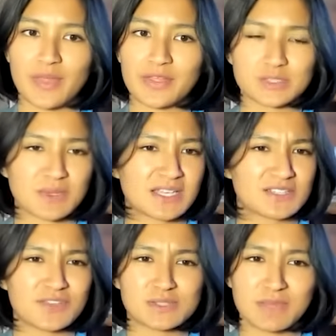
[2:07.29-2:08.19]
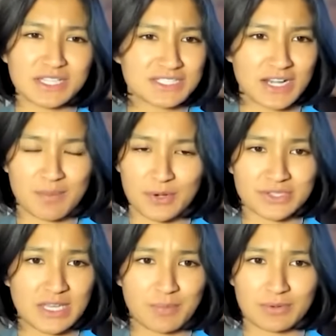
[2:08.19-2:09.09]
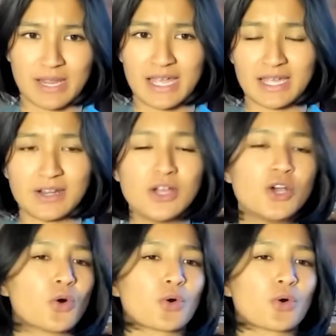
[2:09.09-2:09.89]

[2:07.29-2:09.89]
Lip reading: Whether it's because of his military birthday parade